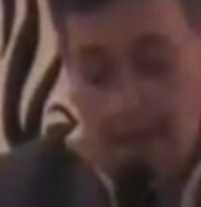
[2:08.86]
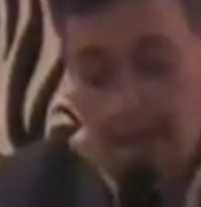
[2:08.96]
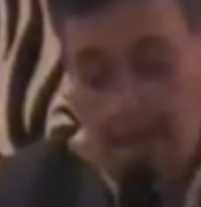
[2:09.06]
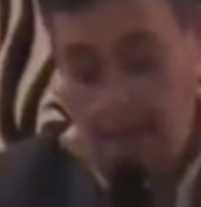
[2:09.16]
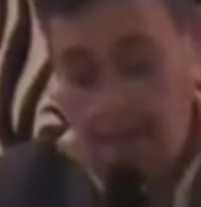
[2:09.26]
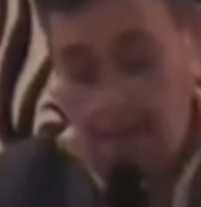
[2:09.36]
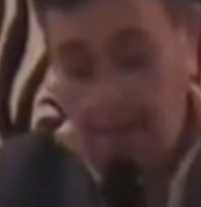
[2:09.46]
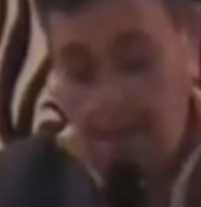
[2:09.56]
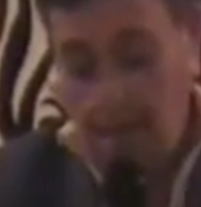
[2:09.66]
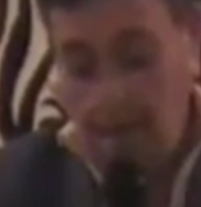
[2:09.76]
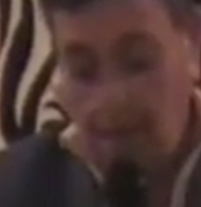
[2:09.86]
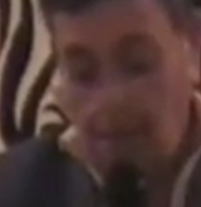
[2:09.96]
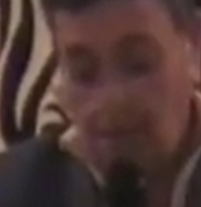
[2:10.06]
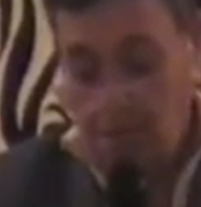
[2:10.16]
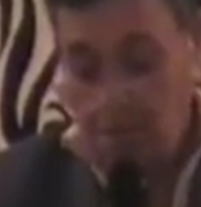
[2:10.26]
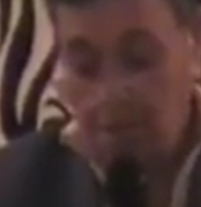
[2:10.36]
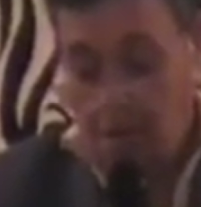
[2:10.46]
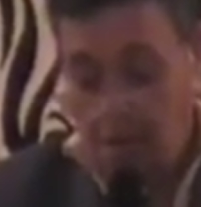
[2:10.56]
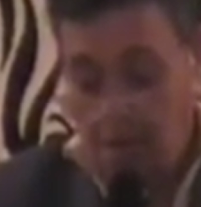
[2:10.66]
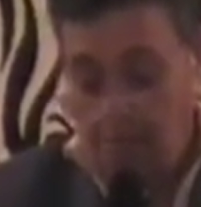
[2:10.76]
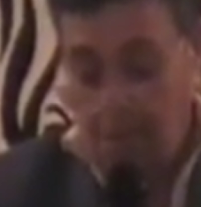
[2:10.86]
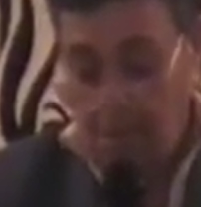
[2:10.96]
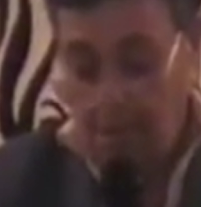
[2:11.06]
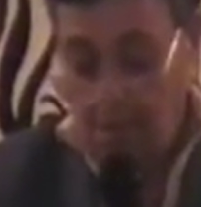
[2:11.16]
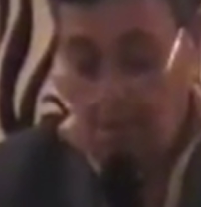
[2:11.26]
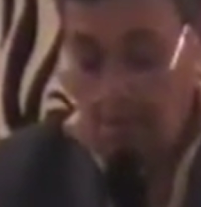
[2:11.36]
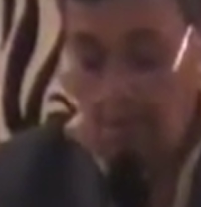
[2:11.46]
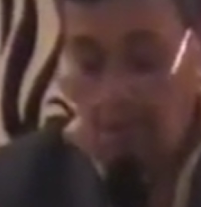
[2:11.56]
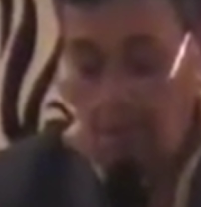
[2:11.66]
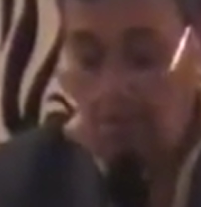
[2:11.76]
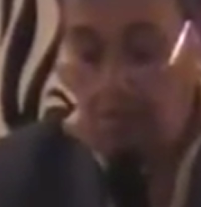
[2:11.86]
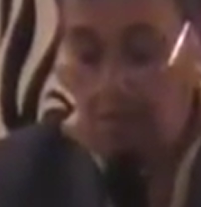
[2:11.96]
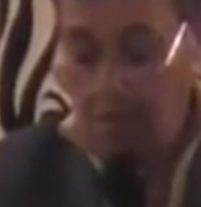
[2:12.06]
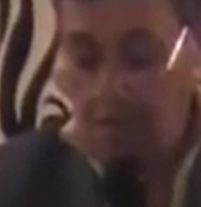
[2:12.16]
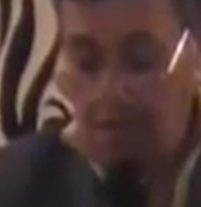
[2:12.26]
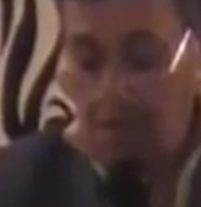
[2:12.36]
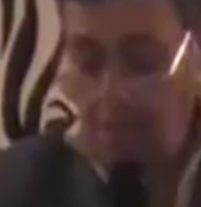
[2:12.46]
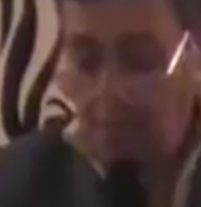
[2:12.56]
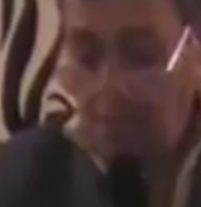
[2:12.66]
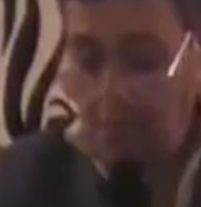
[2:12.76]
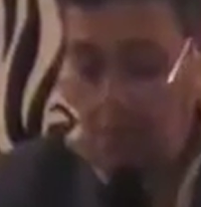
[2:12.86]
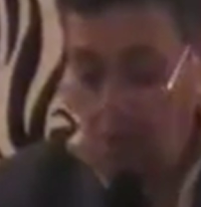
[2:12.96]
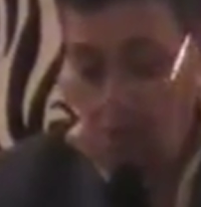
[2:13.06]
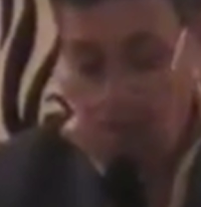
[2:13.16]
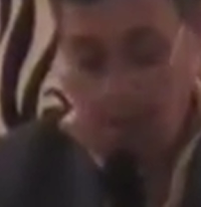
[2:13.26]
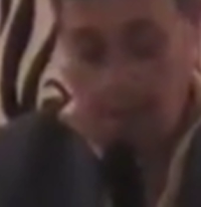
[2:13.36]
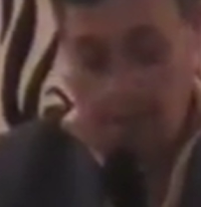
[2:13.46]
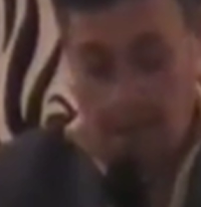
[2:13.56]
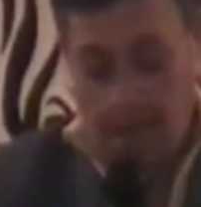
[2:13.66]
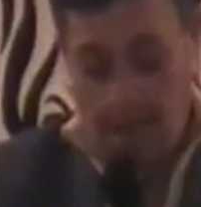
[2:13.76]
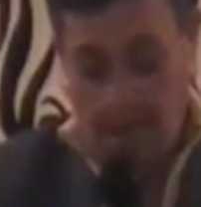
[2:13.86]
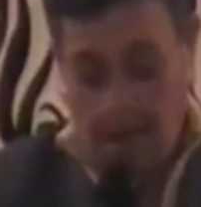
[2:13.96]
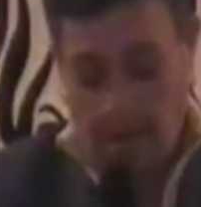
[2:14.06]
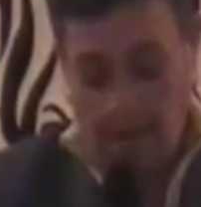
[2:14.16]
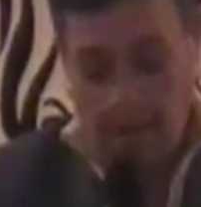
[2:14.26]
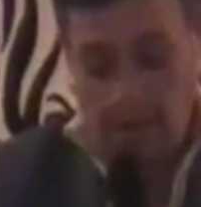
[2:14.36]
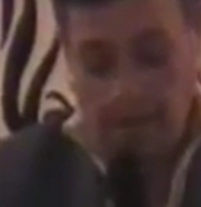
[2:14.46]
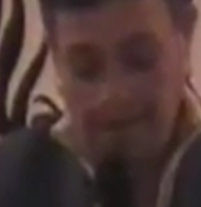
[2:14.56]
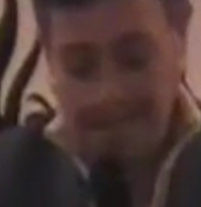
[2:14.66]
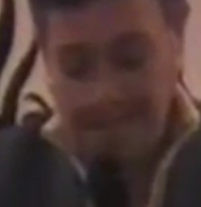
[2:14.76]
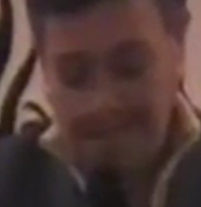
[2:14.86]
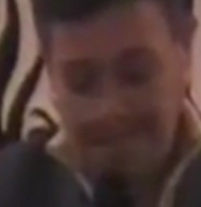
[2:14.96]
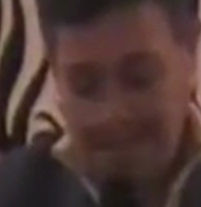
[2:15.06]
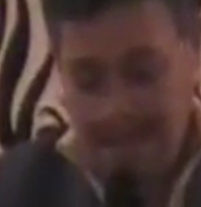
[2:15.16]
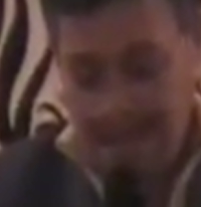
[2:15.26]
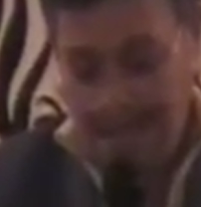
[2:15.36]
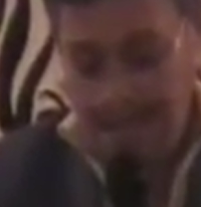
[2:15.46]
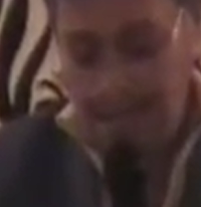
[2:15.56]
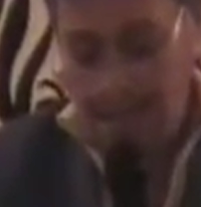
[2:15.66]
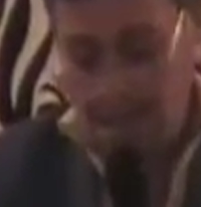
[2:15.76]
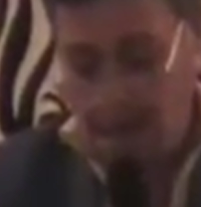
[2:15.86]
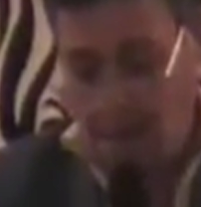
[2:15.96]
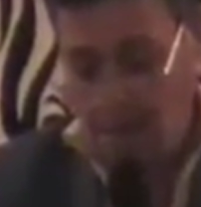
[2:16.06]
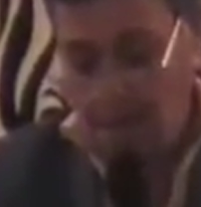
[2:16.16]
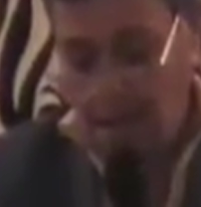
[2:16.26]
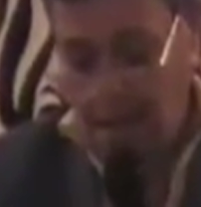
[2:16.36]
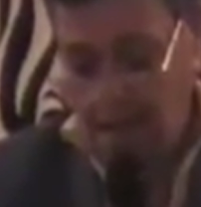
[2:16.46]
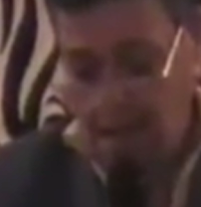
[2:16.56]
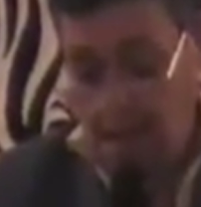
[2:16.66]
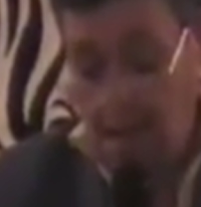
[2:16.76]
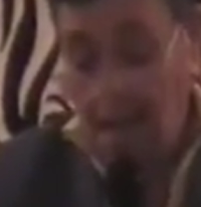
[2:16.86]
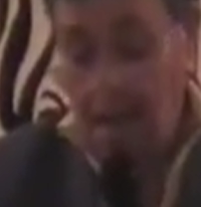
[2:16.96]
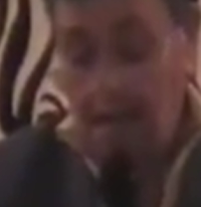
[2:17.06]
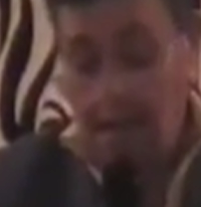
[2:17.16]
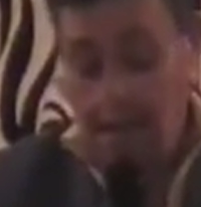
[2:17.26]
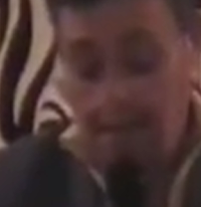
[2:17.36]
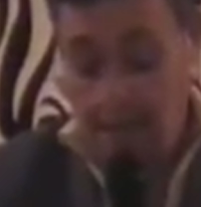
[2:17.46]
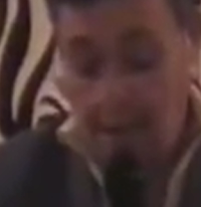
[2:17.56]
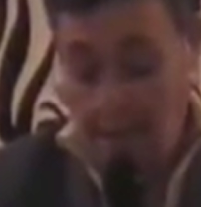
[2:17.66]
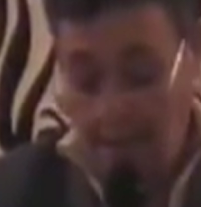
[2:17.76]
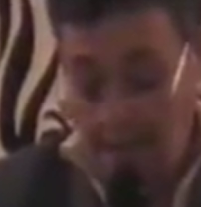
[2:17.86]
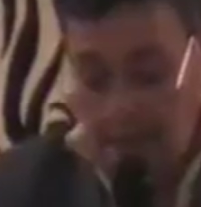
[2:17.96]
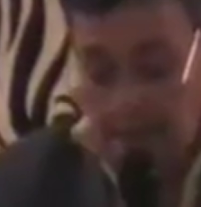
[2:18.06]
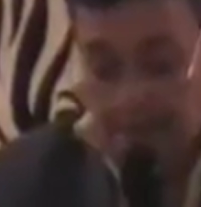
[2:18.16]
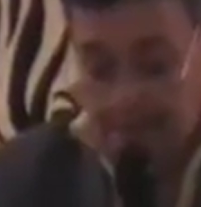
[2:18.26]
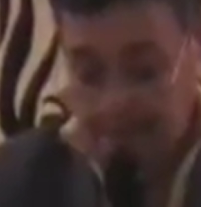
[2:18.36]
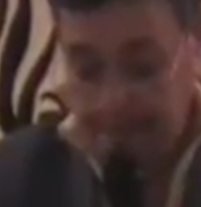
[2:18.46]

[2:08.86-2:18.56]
it has to be an orchestra of ringtones. I was receiving emails from New York, Miami, California, Texas, Atlanta, Chicago, Canada, and even Belgium,